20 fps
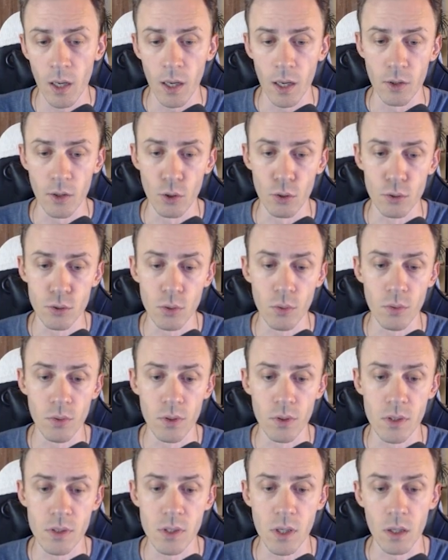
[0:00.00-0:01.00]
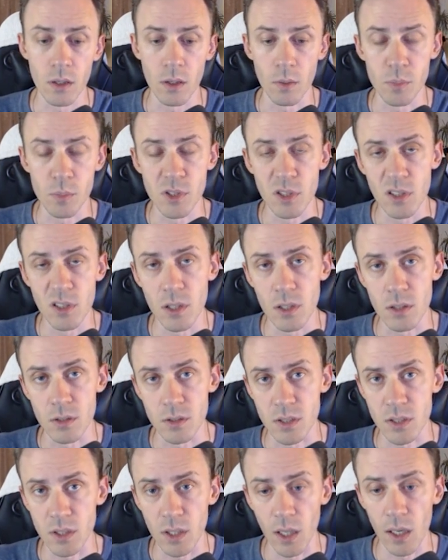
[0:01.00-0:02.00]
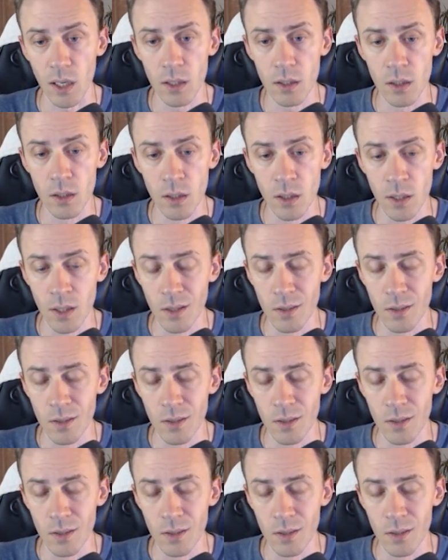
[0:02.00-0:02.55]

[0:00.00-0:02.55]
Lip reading: And also there is an obsidian skull.